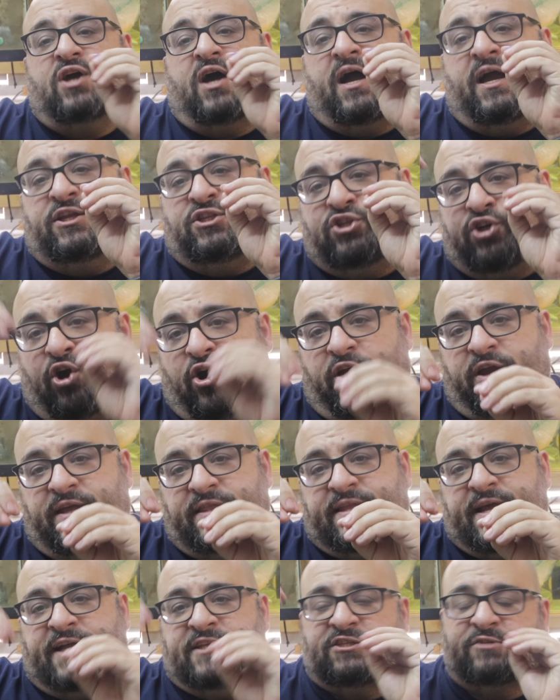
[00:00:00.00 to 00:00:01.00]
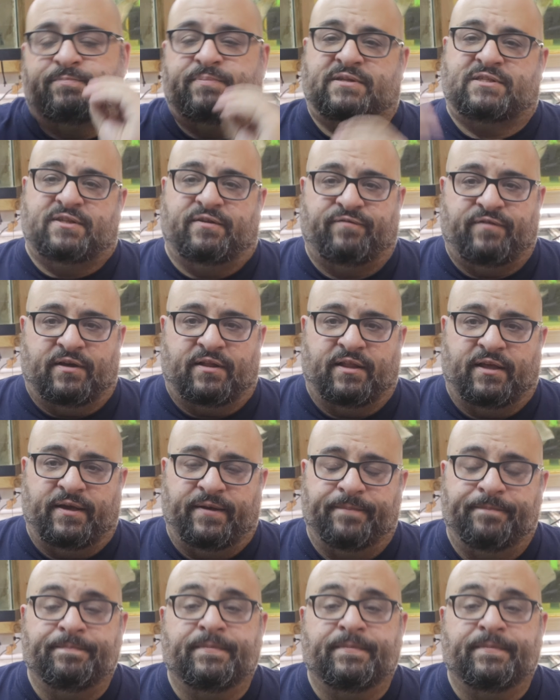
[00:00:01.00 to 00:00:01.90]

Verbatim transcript: I target that specifically.